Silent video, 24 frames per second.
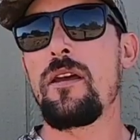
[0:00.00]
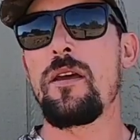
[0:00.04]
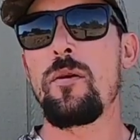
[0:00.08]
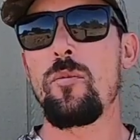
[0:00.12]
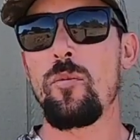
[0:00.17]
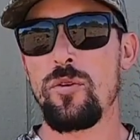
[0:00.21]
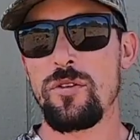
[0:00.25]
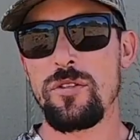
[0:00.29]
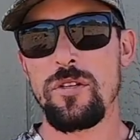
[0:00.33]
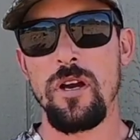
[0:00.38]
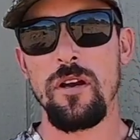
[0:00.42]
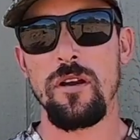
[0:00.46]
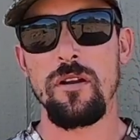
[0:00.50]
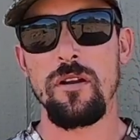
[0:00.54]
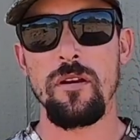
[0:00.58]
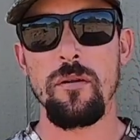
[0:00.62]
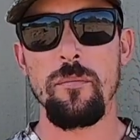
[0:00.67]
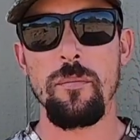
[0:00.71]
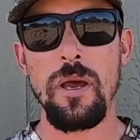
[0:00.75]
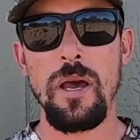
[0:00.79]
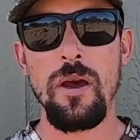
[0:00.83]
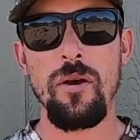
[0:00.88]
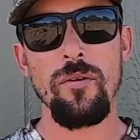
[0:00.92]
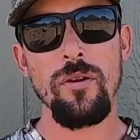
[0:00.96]
and we're talking
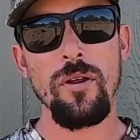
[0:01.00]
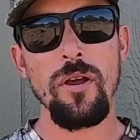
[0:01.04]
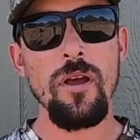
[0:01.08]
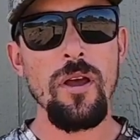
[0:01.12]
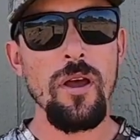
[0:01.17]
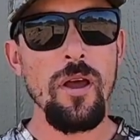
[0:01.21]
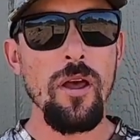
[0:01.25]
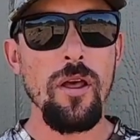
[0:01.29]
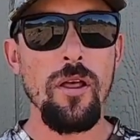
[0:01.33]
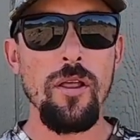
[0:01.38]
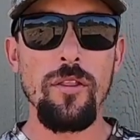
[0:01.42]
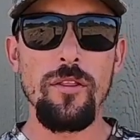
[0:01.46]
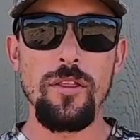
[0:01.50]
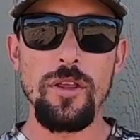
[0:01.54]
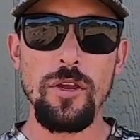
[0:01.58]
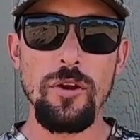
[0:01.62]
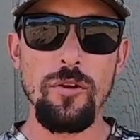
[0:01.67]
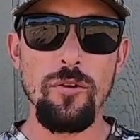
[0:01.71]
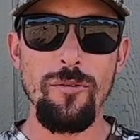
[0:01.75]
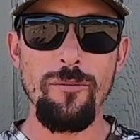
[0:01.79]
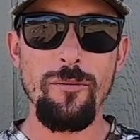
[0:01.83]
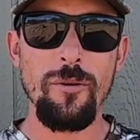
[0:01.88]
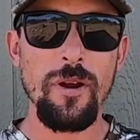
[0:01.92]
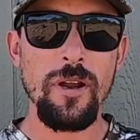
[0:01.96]
about the
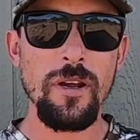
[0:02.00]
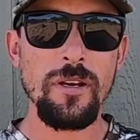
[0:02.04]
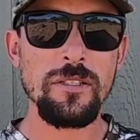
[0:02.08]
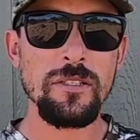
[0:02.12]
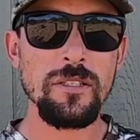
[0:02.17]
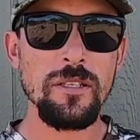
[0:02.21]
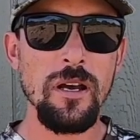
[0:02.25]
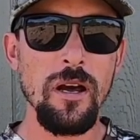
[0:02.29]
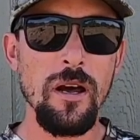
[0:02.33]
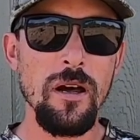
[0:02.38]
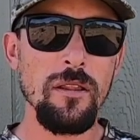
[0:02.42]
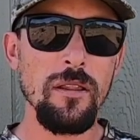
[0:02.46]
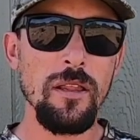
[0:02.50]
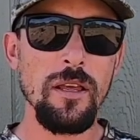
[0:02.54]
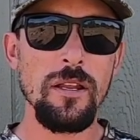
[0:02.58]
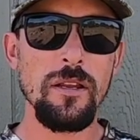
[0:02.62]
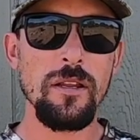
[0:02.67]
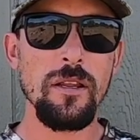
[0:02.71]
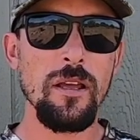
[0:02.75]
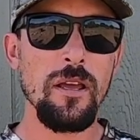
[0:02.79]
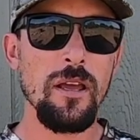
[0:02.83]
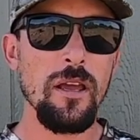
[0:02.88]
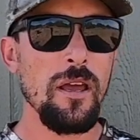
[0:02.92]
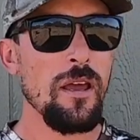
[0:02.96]
Umarex
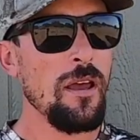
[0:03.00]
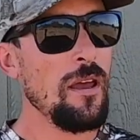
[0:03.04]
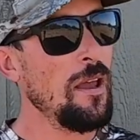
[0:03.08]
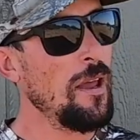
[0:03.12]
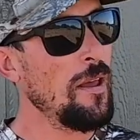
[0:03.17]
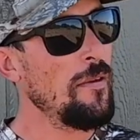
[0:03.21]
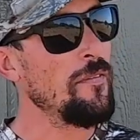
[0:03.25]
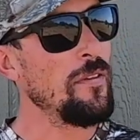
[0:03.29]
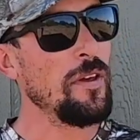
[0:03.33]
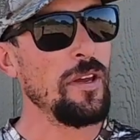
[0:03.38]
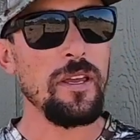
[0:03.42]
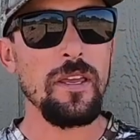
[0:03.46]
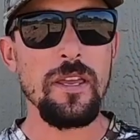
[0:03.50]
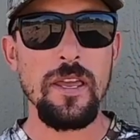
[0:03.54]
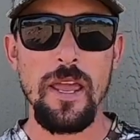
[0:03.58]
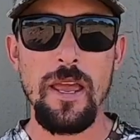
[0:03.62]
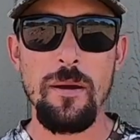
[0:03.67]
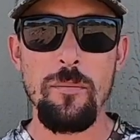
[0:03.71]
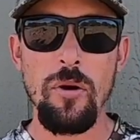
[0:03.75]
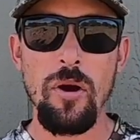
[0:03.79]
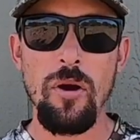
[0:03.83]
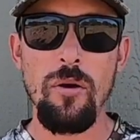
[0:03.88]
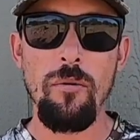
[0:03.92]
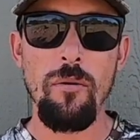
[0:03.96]
Gauntlet and the
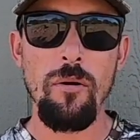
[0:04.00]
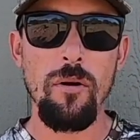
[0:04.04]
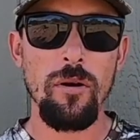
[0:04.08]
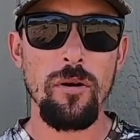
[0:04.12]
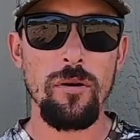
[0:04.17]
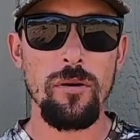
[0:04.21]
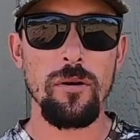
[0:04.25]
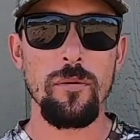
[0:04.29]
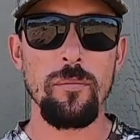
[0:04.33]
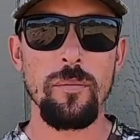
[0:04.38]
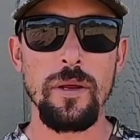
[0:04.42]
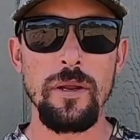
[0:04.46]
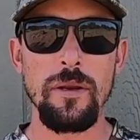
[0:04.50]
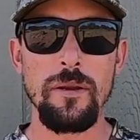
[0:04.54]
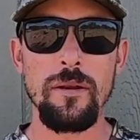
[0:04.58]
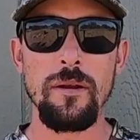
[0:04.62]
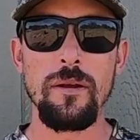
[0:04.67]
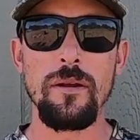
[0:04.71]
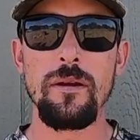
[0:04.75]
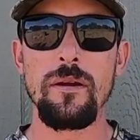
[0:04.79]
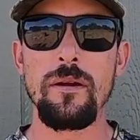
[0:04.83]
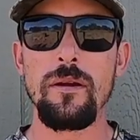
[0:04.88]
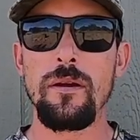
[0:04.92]
Gamo Urban.